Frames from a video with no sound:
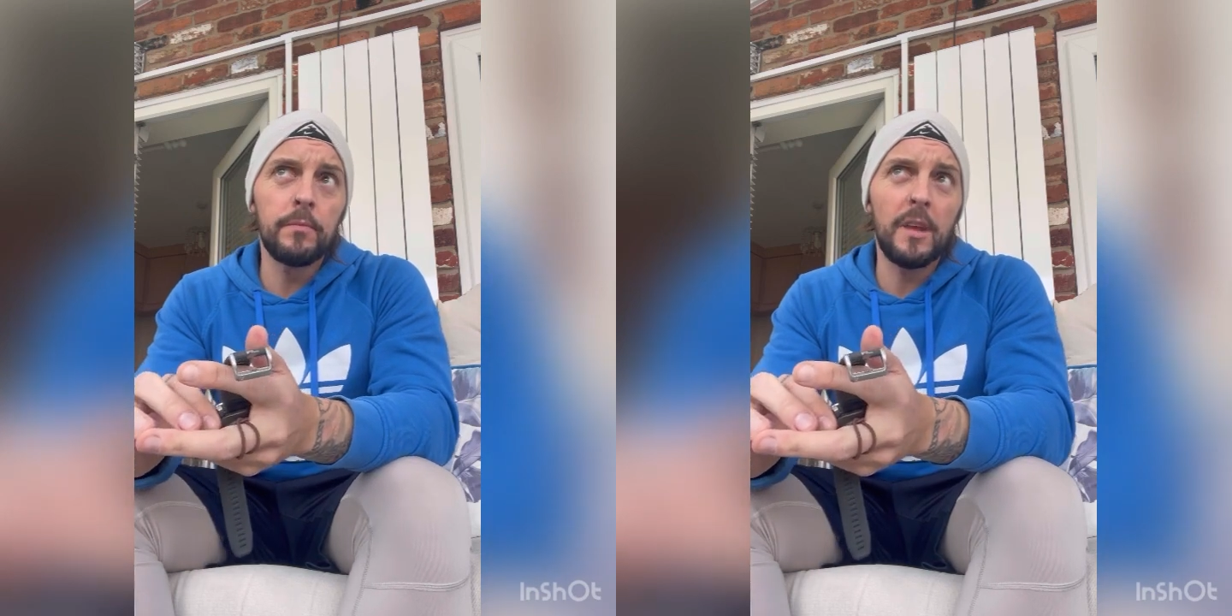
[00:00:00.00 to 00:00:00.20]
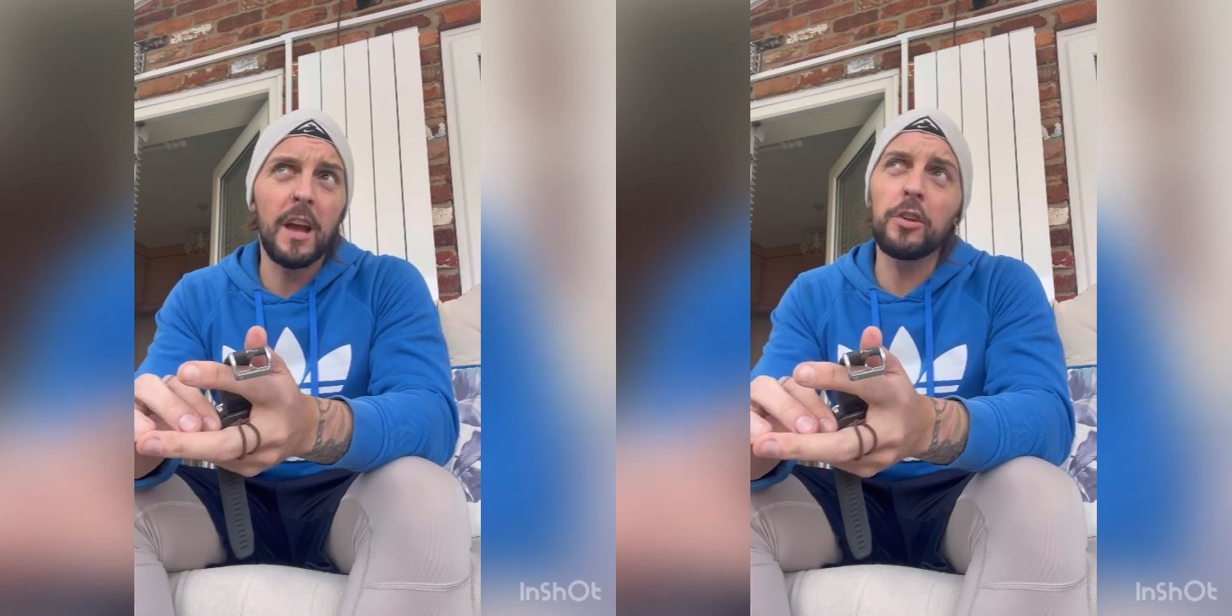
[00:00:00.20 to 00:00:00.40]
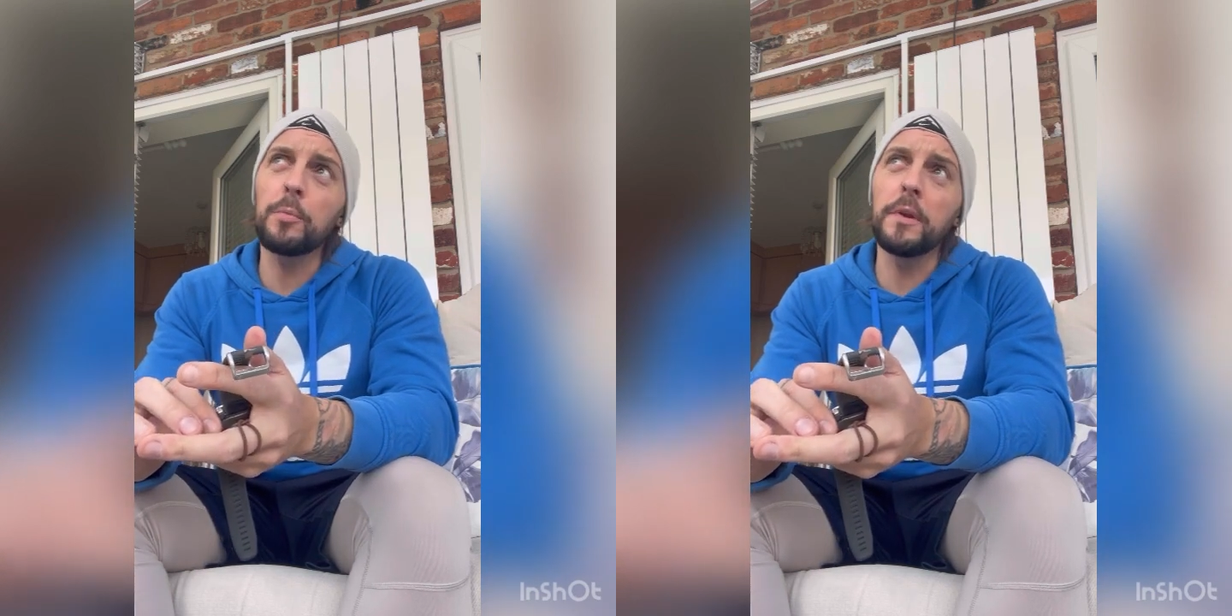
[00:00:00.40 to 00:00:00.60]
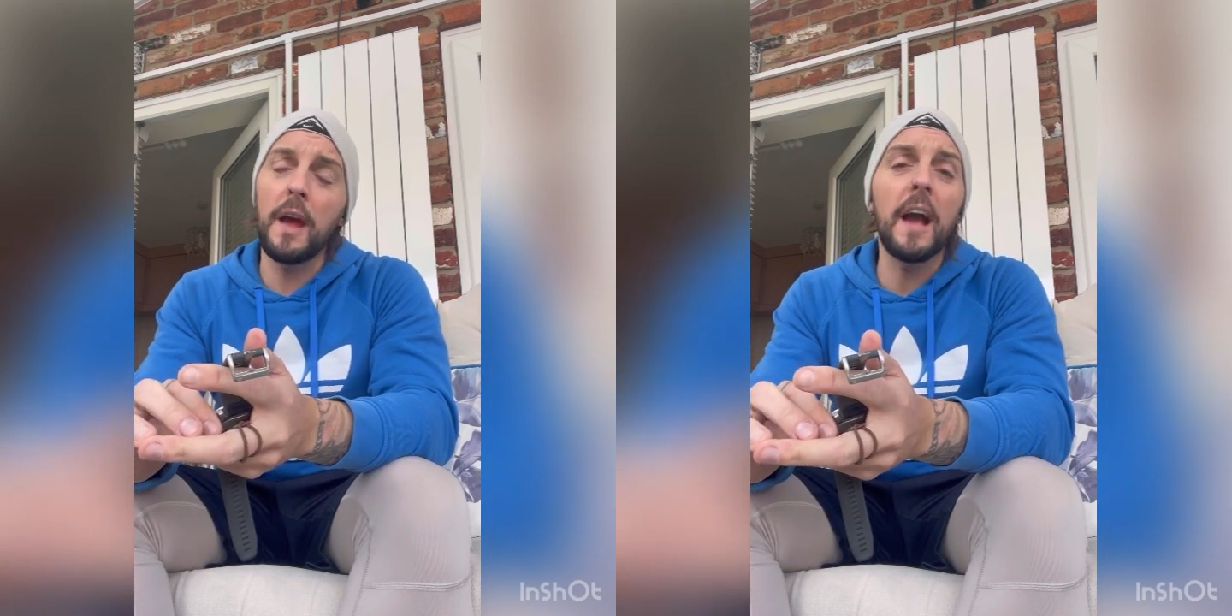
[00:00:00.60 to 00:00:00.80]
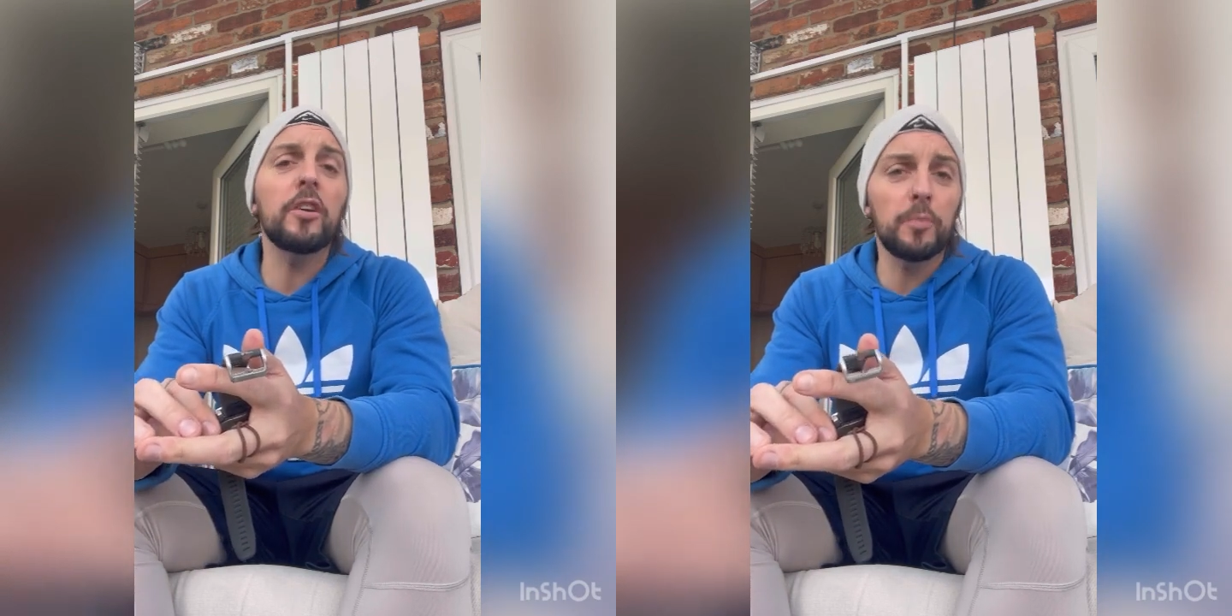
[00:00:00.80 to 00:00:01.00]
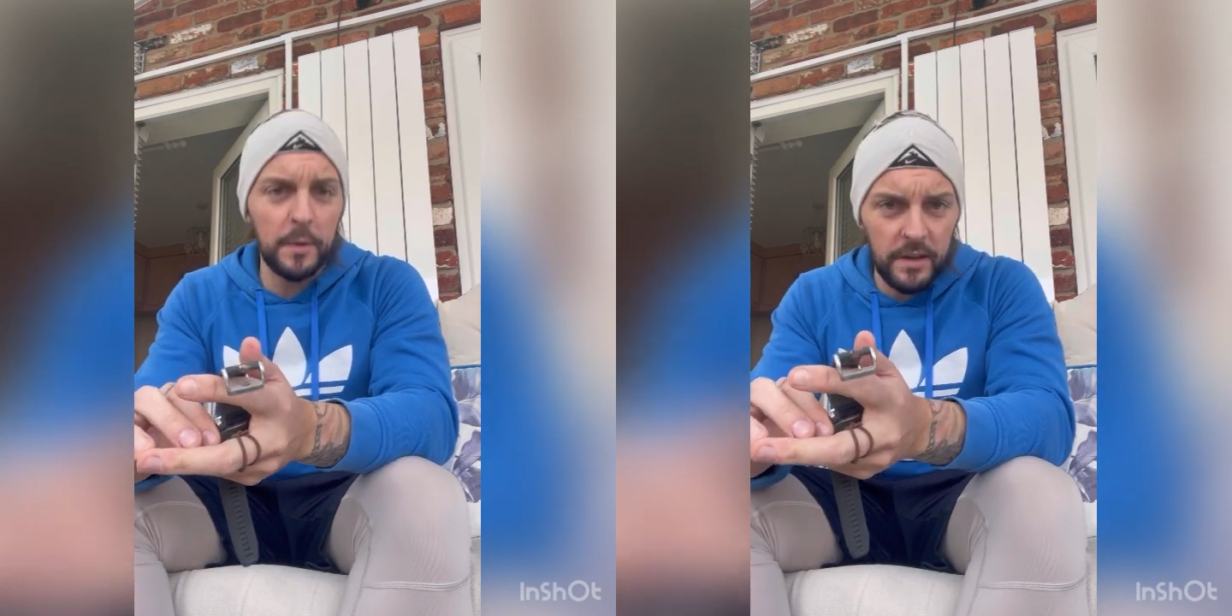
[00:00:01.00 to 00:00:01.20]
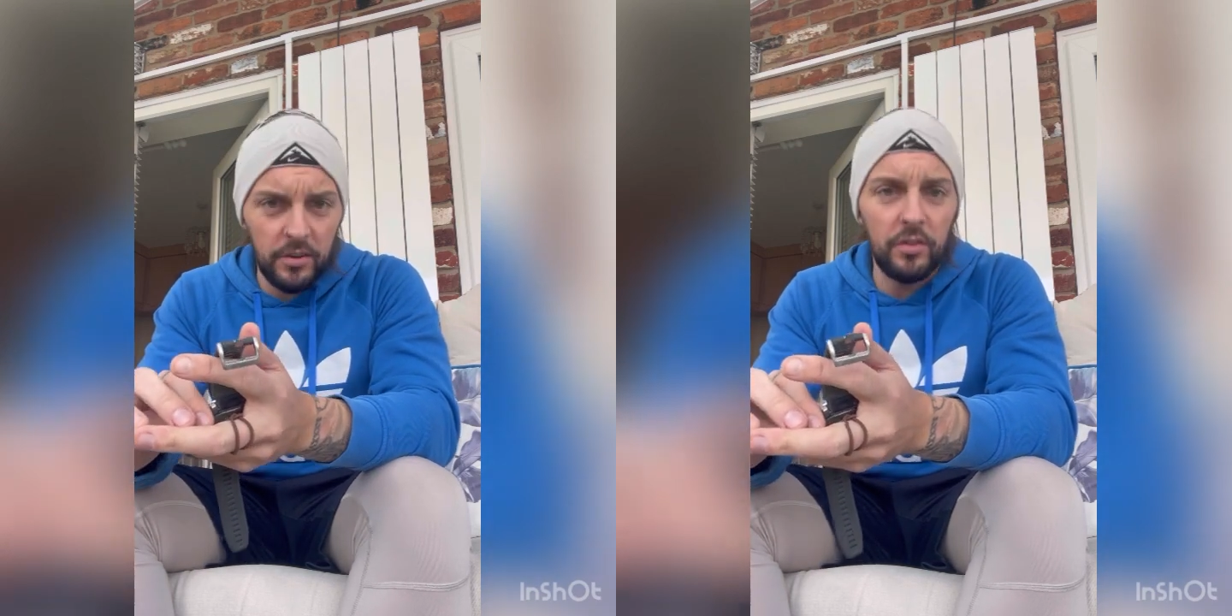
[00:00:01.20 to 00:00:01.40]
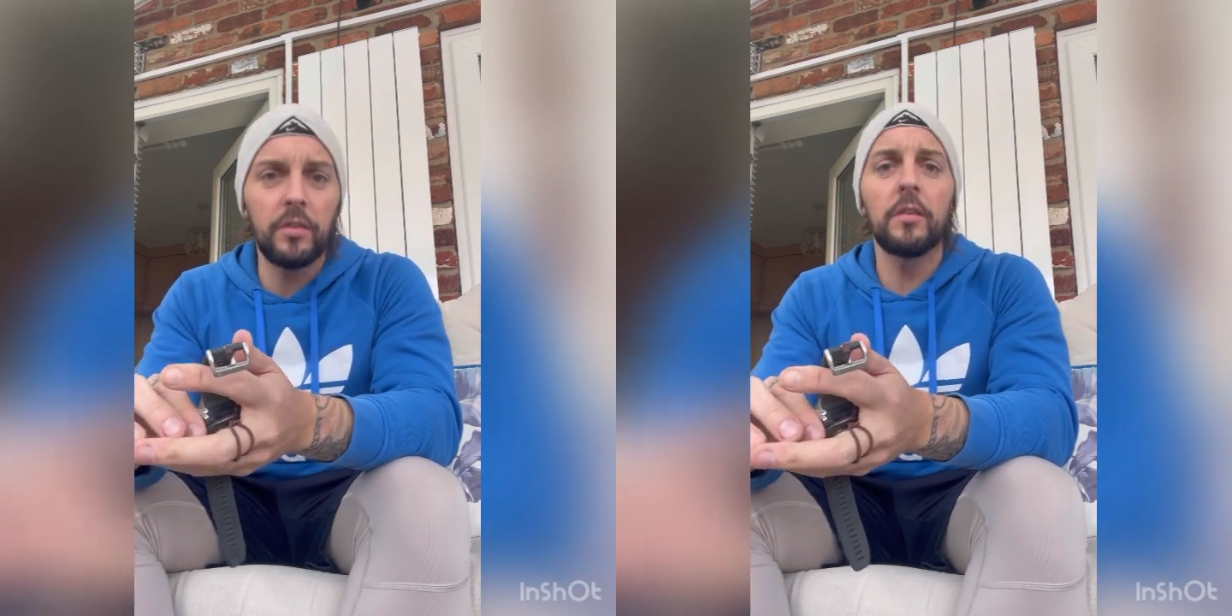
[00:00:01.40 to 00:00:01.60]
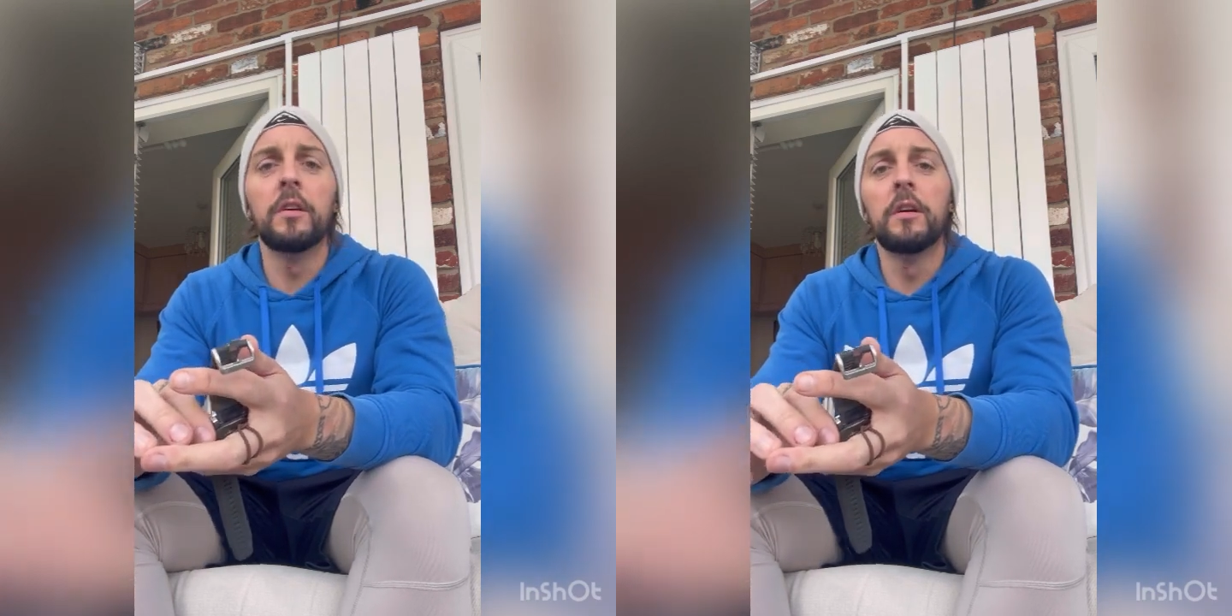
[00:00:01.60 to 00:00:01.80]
Expedition.